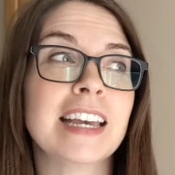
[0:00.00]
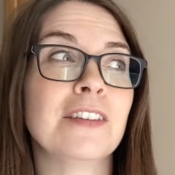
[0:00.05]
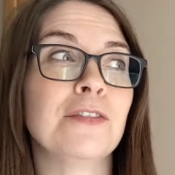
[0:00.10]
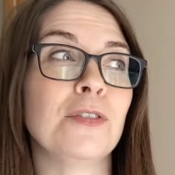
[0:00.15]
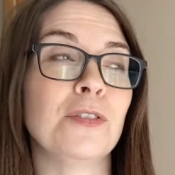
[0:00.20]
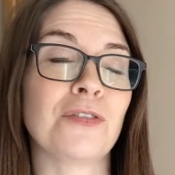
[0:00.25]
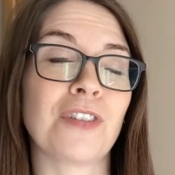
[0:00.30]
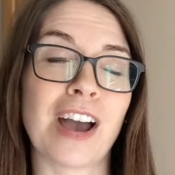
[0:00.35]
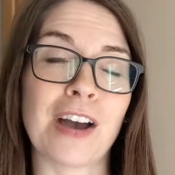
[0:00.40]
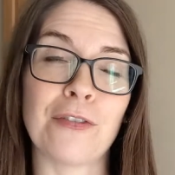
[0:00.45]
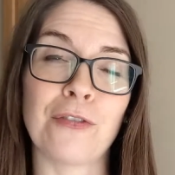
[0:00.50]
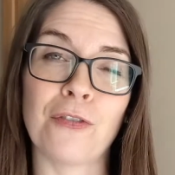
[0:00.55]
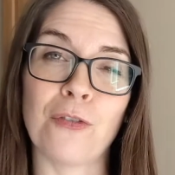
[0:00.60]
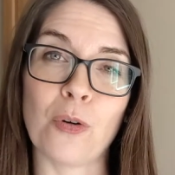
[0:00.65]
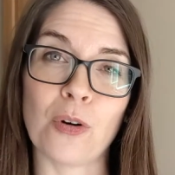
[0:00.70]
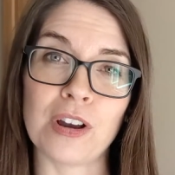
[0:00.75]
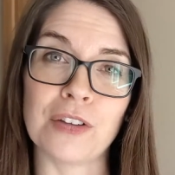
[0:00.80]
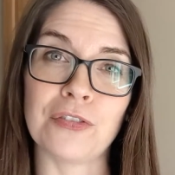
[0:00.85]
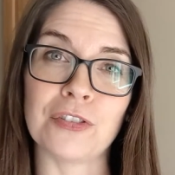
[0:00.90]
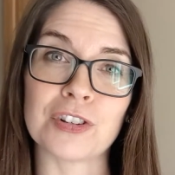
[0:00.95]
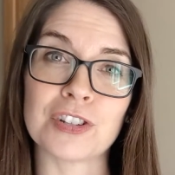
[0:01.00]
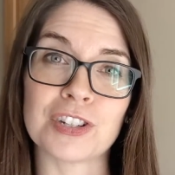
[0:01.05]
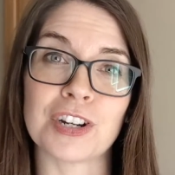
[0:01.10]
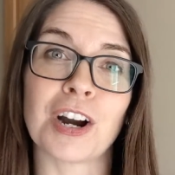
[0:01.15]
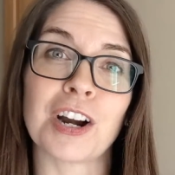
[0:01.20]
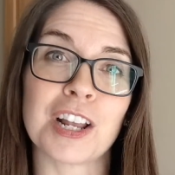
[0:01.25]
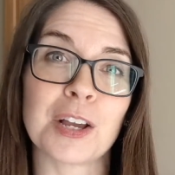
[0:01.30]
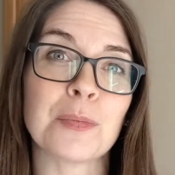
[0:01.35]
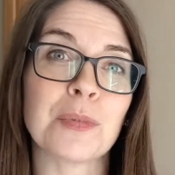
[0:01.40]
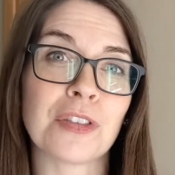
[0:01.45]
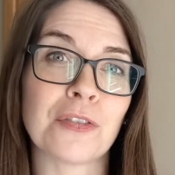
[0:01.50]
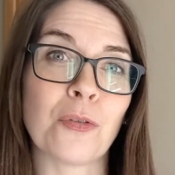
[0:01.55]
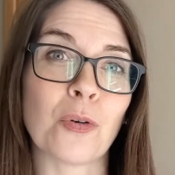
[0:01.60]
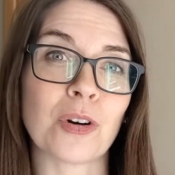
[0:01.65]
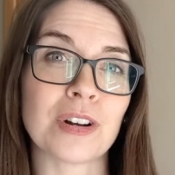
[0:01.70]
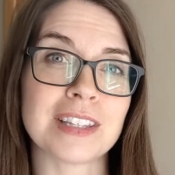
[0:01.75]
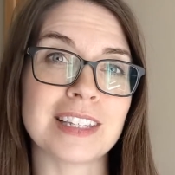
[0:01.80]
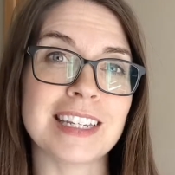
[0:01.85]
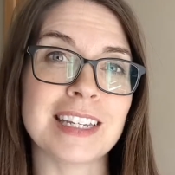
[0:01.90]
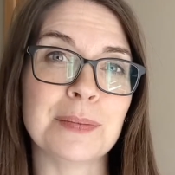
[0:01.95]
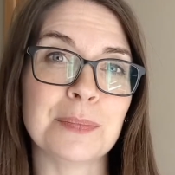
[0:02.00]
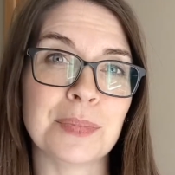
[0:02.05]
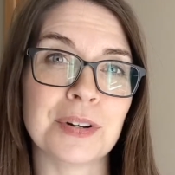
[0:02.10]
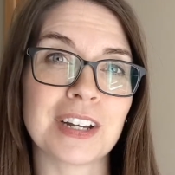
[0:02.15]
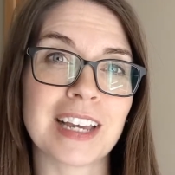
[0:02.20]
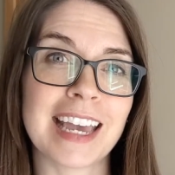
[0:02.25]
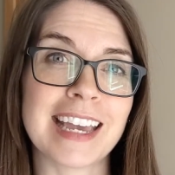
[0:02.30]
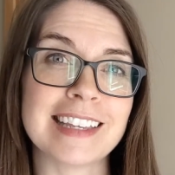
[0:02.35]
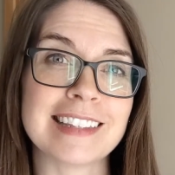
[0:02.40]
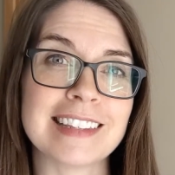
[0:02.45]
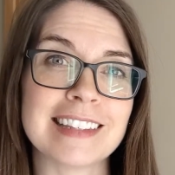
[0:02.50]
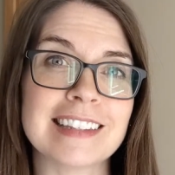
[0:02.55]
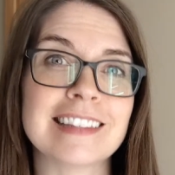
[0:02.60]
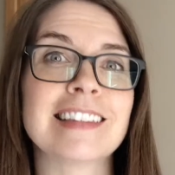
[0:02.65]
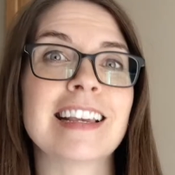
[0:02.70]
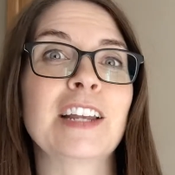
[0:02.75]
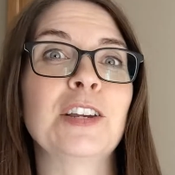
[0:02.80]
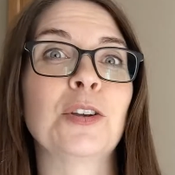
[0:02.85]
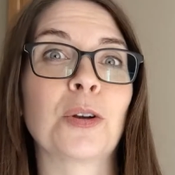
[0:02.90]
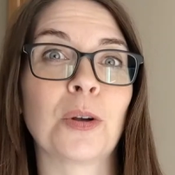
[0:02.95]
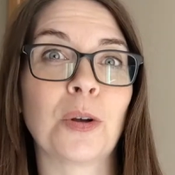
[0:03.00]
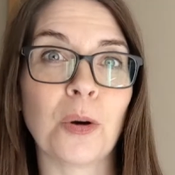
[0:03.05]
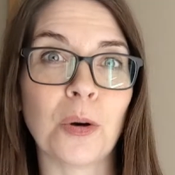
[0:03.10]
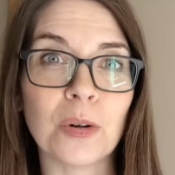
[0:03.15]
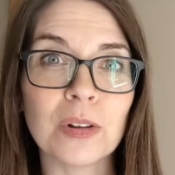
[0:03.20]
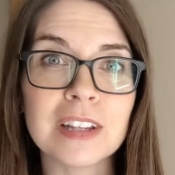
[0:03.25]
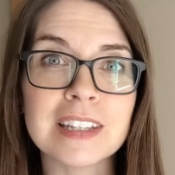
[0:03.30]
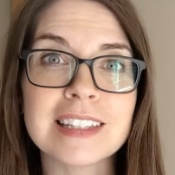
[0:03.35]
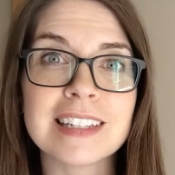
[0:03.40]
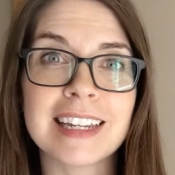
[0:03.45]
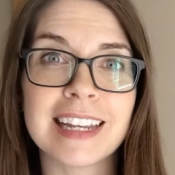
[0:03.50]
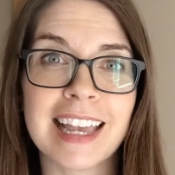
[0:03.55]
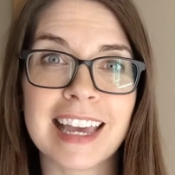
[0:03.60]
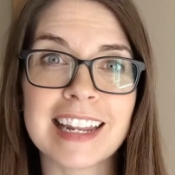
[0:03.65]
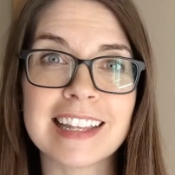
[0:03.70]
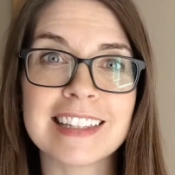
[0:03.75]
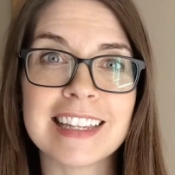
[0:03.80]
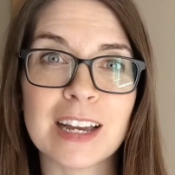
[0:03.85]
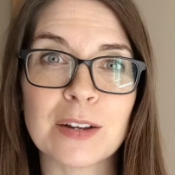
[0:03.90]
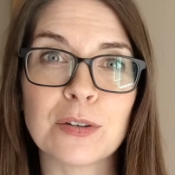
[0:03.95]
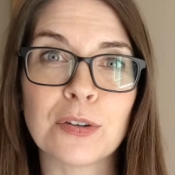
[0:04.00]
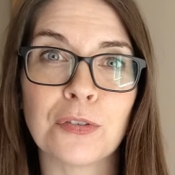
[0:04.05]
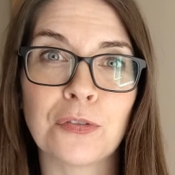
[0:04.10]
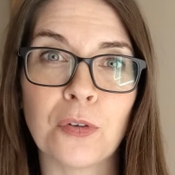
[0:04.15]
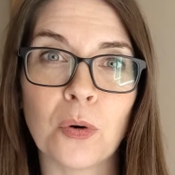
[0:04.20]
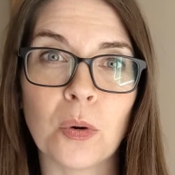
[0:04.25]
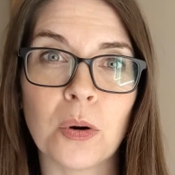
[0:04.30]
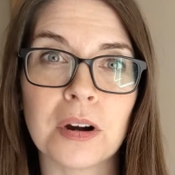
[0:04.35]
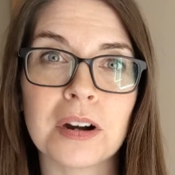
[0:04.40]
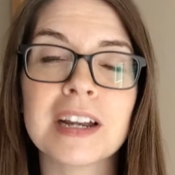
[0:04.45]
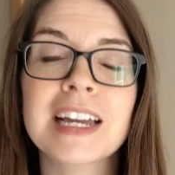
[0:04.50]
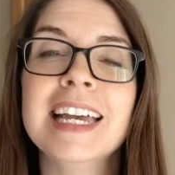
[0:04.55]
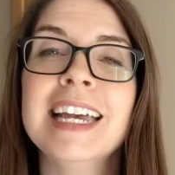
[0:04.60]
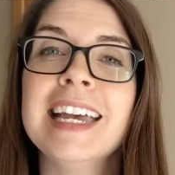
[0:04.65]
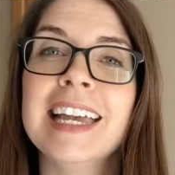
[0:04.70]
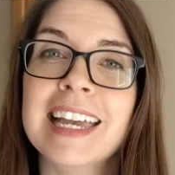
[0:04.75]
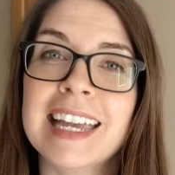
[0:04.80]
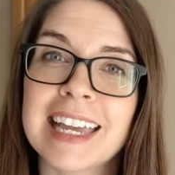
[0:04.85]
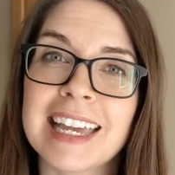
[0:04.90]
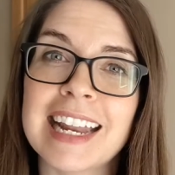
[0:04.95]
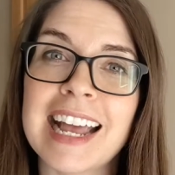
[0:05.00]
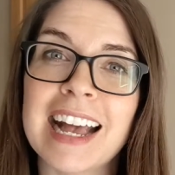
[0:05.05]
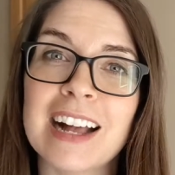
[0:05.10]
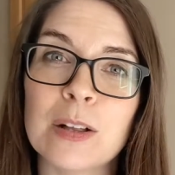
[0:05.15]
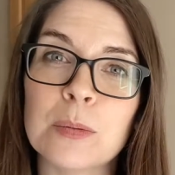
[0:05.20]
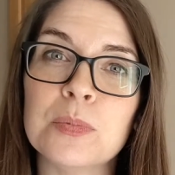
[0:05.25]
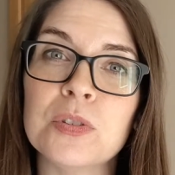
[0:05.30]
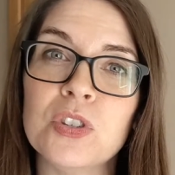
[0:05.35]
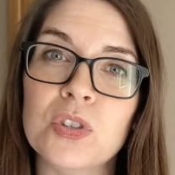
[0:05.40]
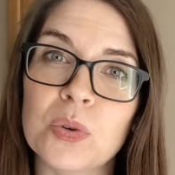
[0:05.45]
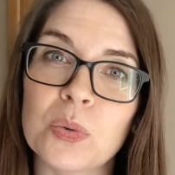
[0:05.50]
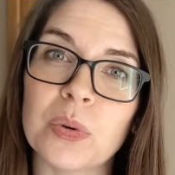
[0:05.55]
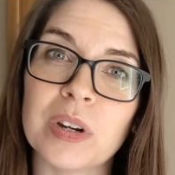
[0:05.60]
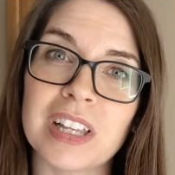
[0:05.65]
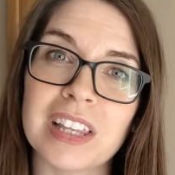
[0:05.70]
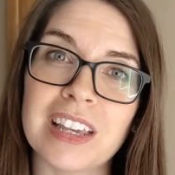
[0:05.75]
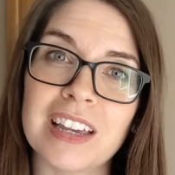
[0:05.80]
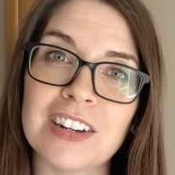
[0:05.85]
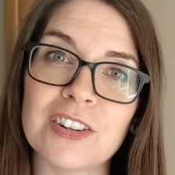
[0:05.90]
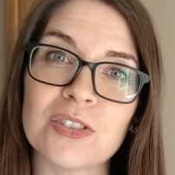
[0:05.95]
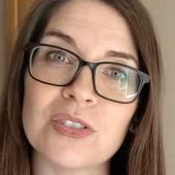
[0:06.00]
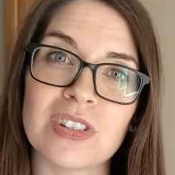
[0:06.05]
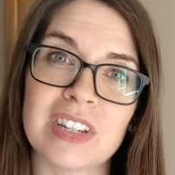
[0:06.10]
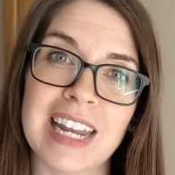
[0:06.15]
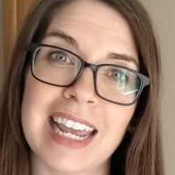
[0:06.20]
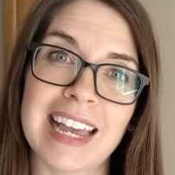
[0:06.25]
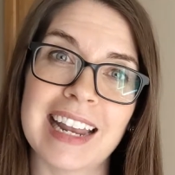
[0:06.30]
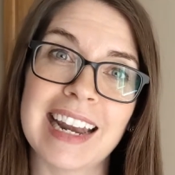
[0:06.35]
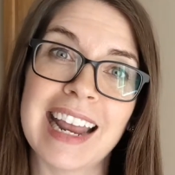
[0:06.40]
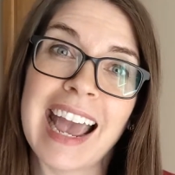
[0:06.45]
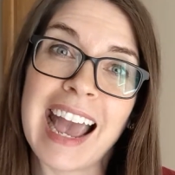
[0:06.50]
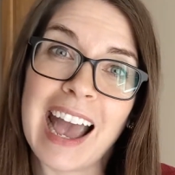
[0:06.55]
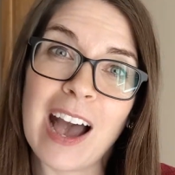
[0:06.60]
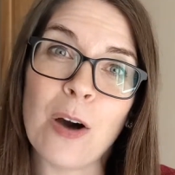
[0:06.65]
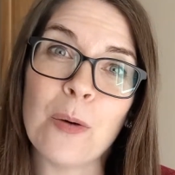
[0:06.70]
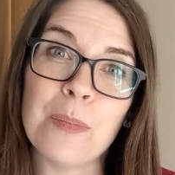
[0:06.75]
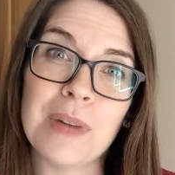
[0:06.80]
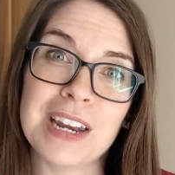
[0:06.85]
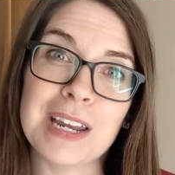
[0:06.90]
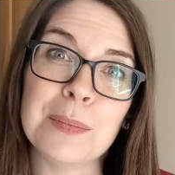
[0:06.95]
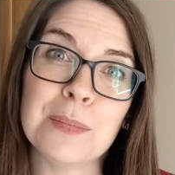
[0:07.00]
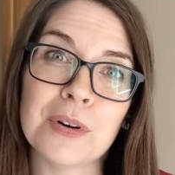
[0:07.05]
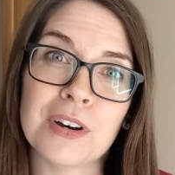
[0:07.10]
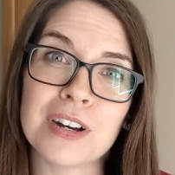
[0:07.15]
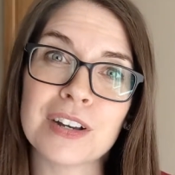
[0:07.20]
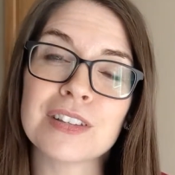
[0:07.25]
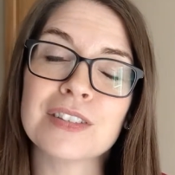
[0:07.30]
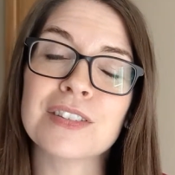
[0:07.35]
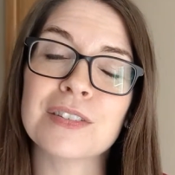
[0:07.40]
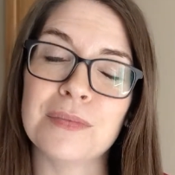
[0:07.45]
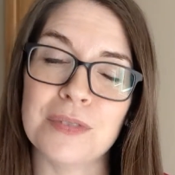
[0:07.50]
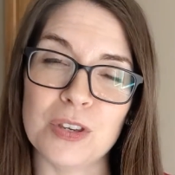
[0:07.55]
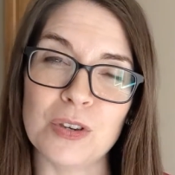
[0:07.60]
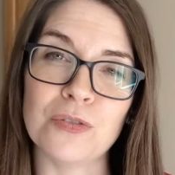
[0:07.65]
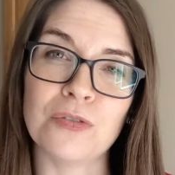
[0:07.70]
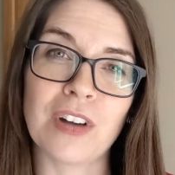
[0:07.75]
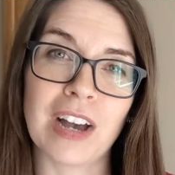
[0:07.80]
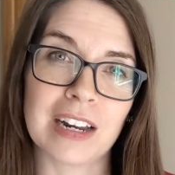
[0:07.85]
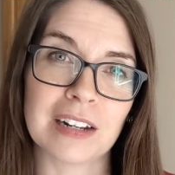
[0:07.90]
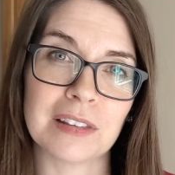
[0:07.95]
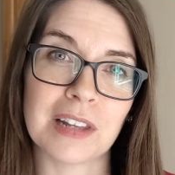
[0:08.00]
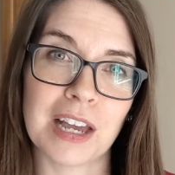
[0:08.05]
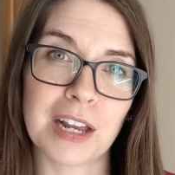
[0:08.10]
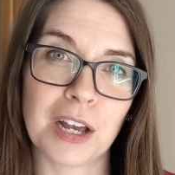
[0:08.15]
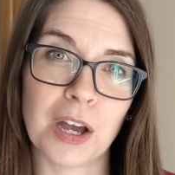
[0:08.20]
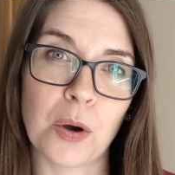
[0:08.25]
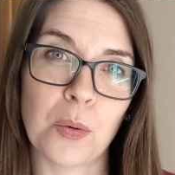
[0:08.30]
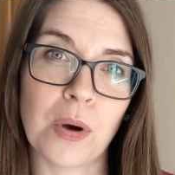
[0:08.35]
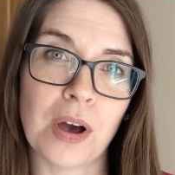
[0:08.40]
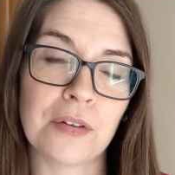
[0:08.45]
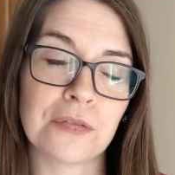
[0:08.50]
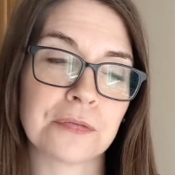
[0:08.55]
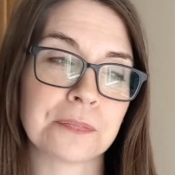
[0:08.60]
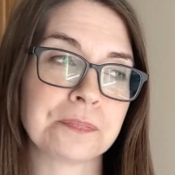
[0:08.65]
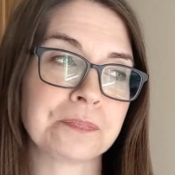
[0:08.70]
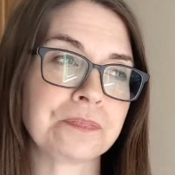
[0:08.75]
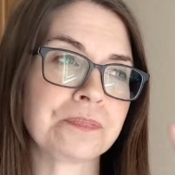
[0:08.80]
If you're starting with 14 bookcases and your goal is to get it down to 4, it helps you really understand how many books you've got to let go of.